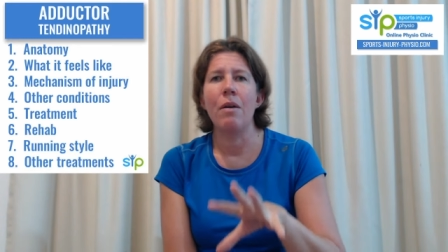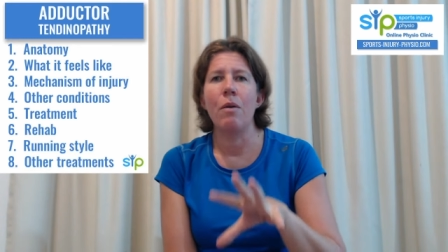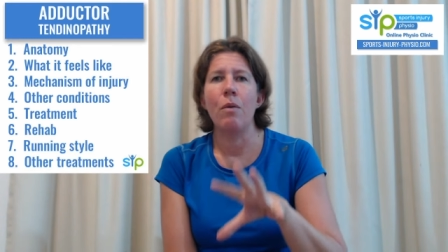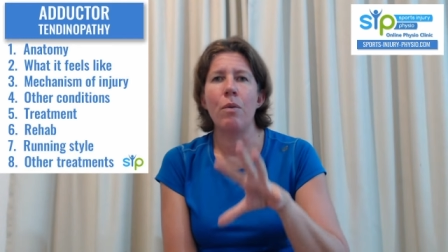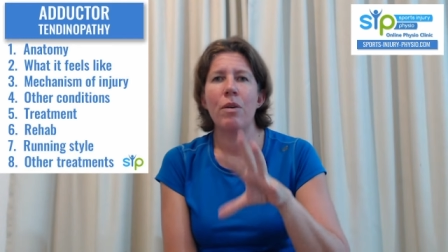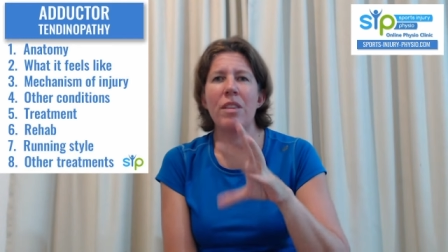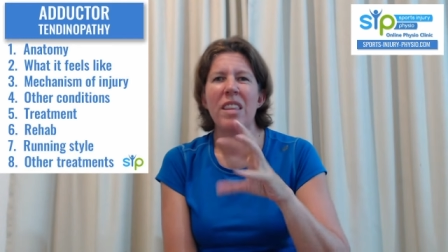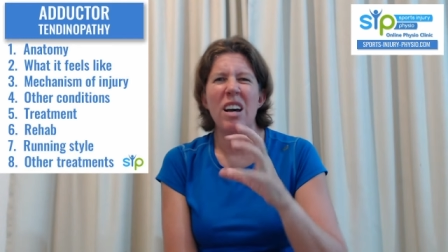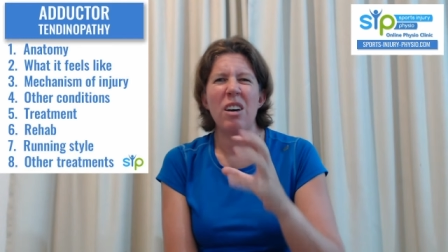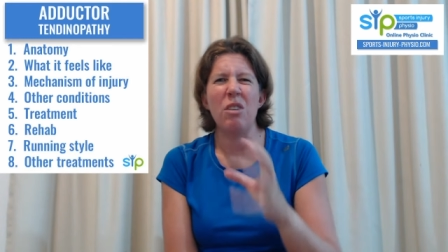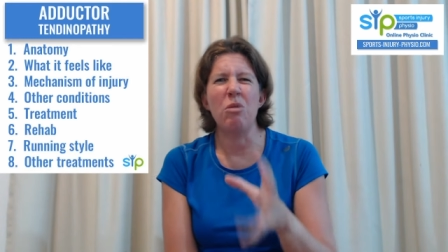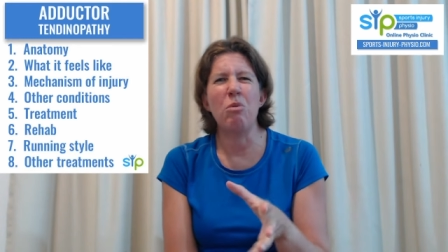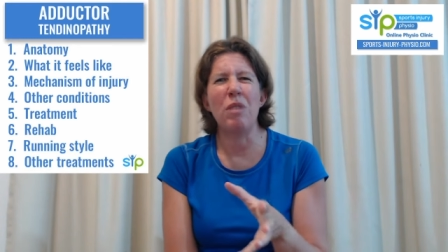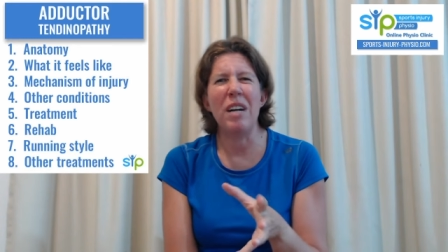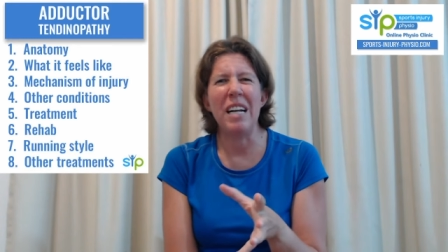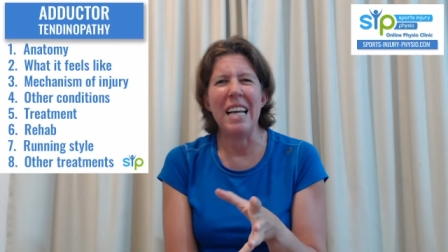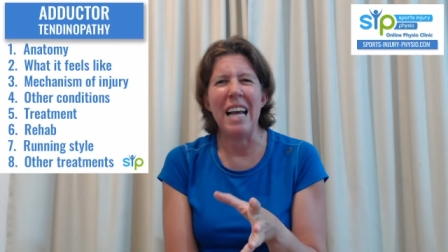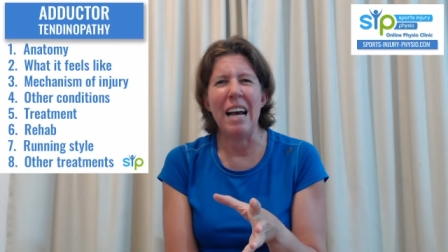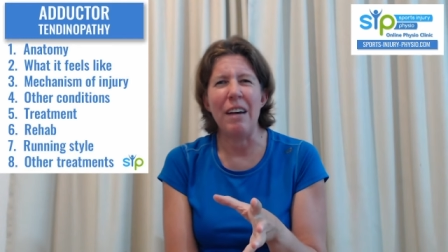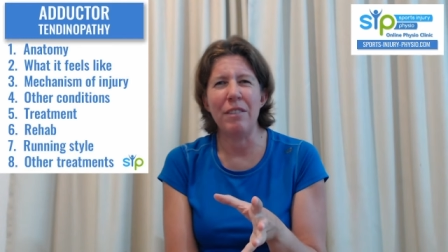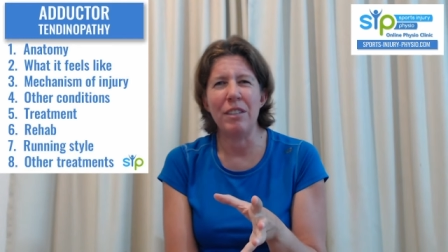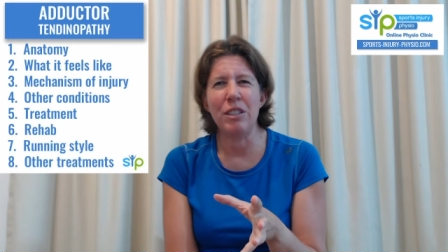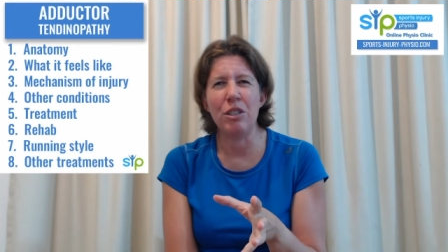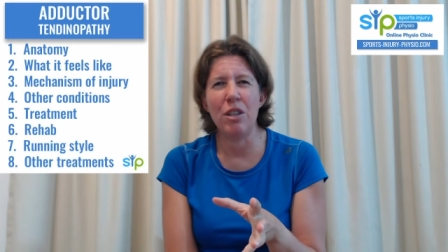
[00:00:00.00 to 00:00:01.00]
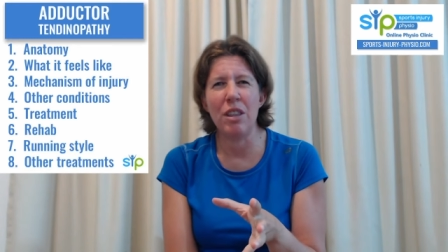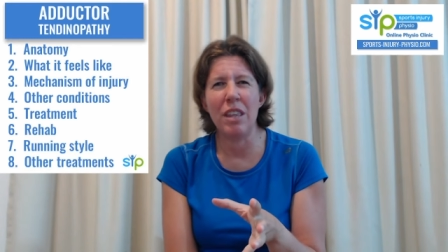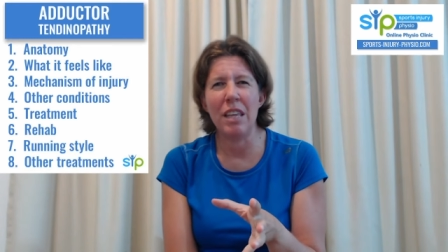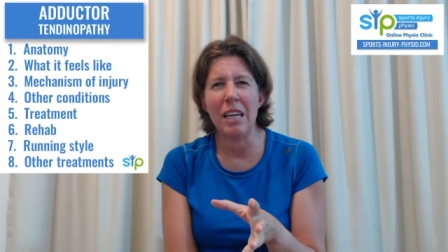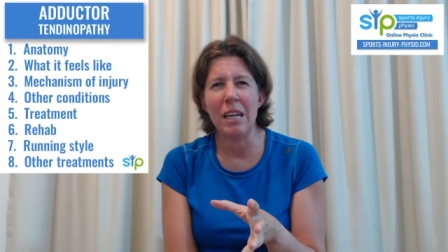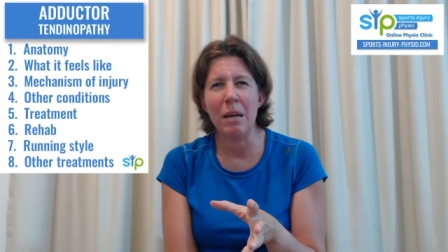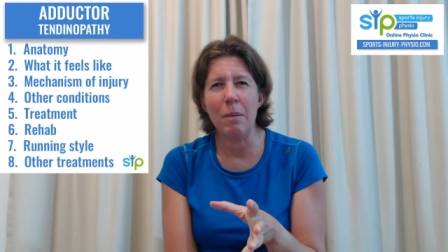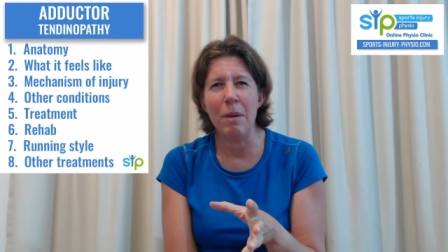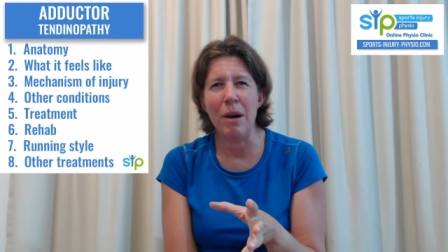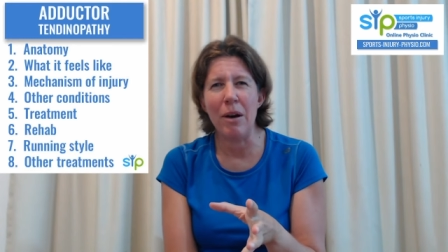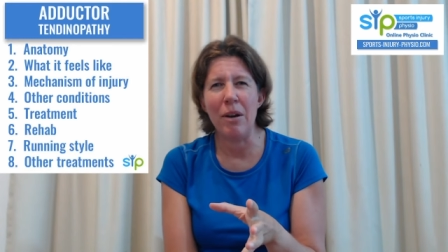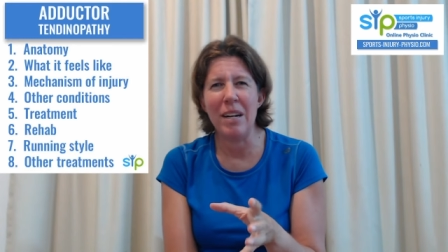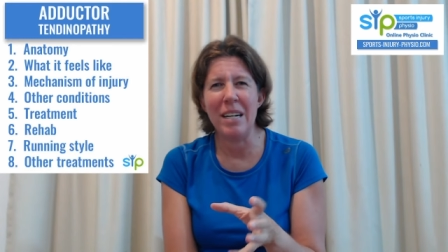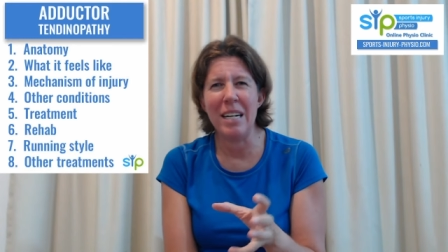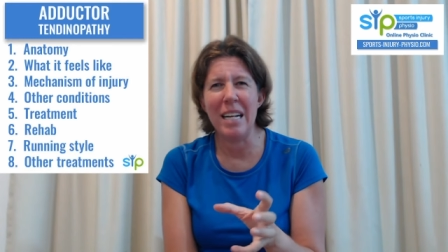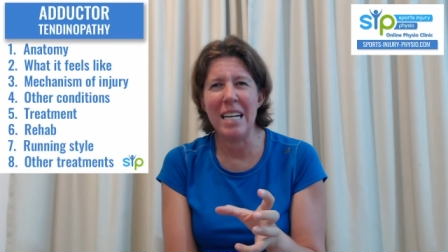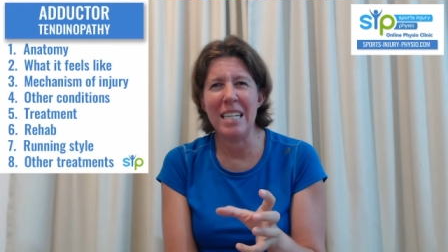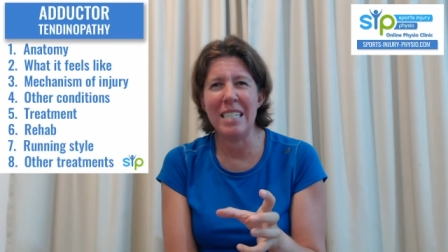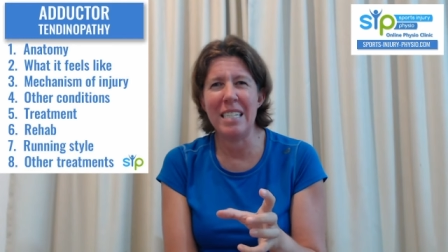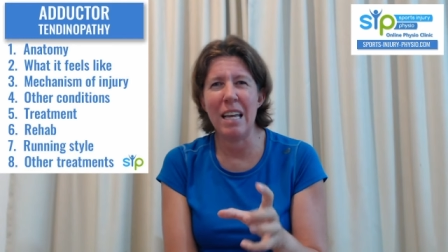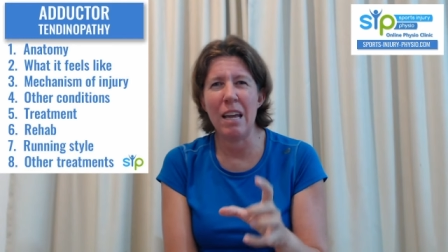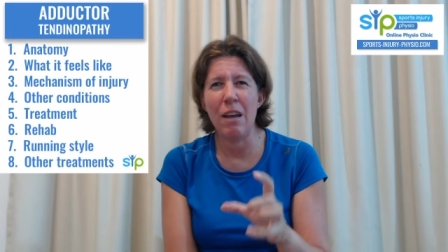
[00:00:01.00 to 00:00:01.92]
without really having to think about it is